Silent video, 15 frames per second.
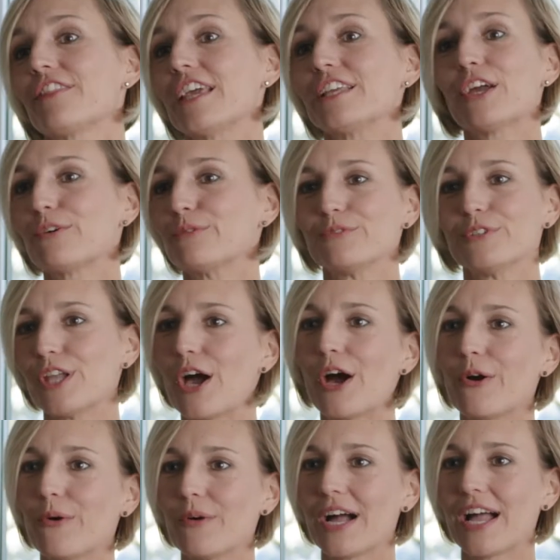they don't
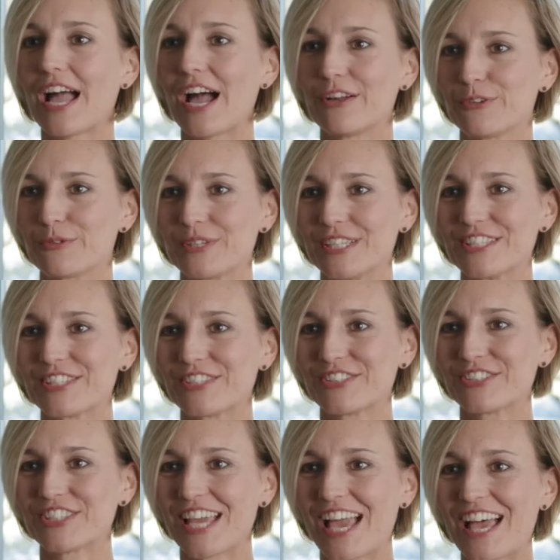know how to
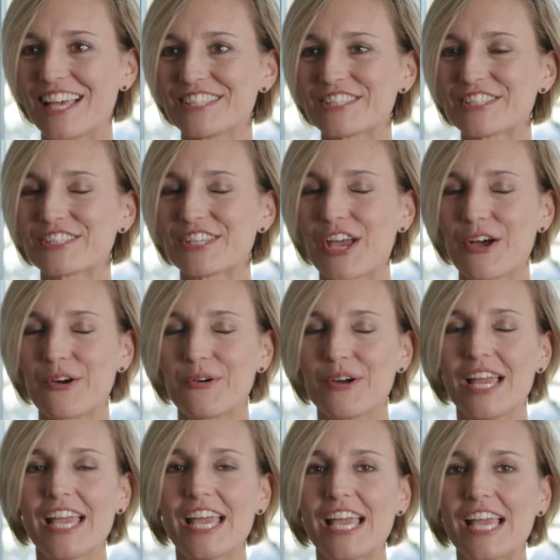research yet. So
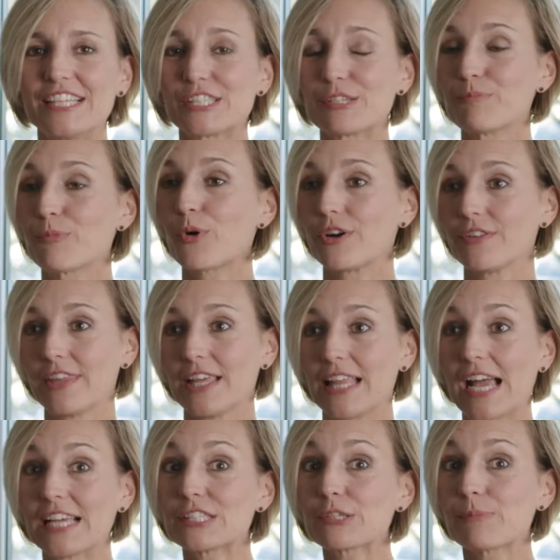it's important that
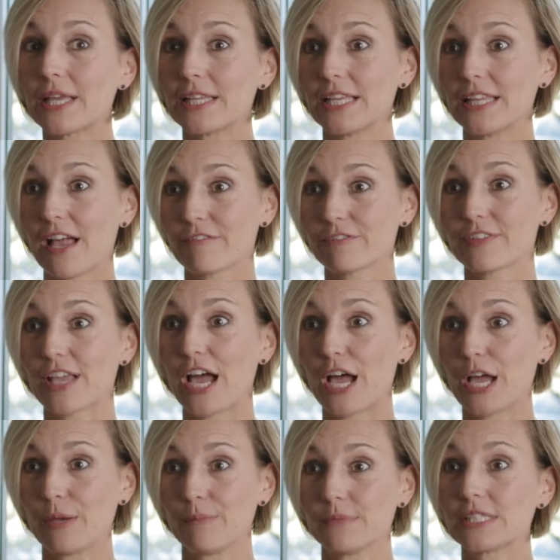I spend enough
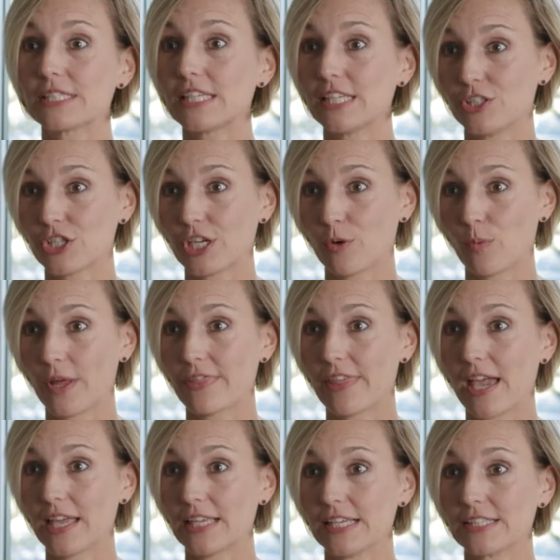time teaching what
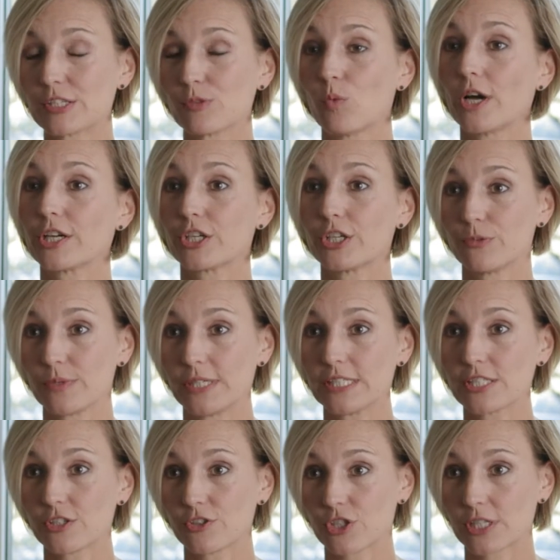that is and what good
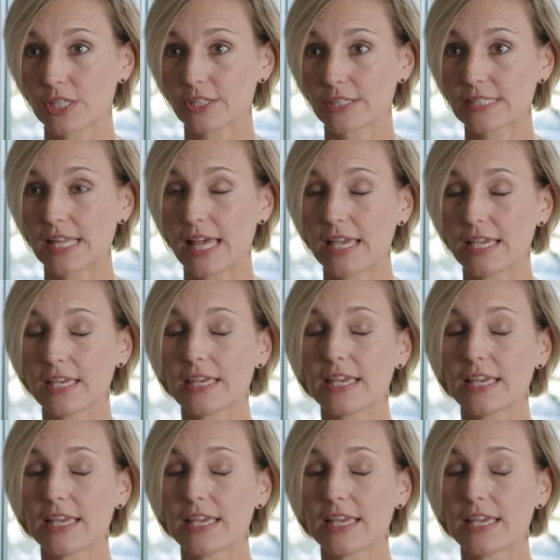research looks like.